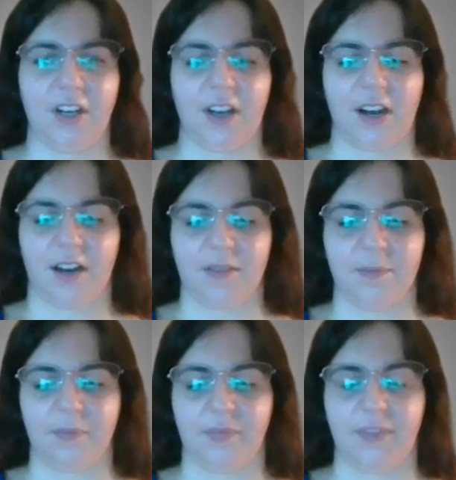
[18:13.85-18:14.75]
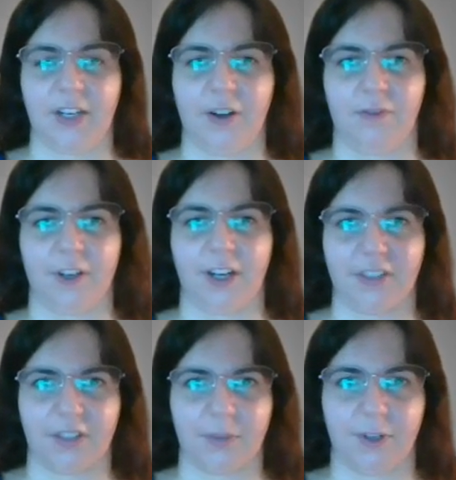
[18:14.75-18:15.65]
for
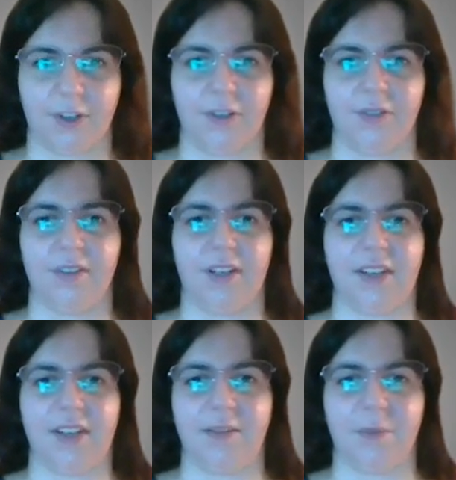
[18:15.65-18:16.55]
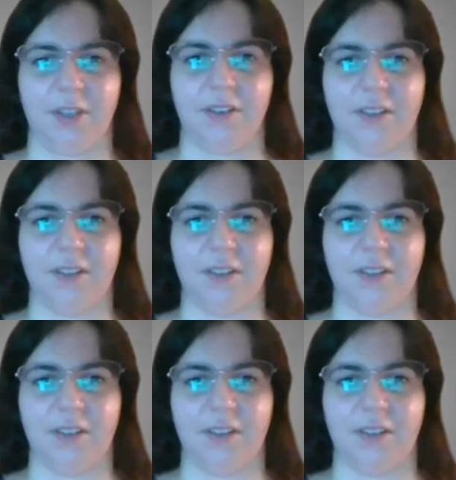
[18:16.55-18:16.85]
customer attainment,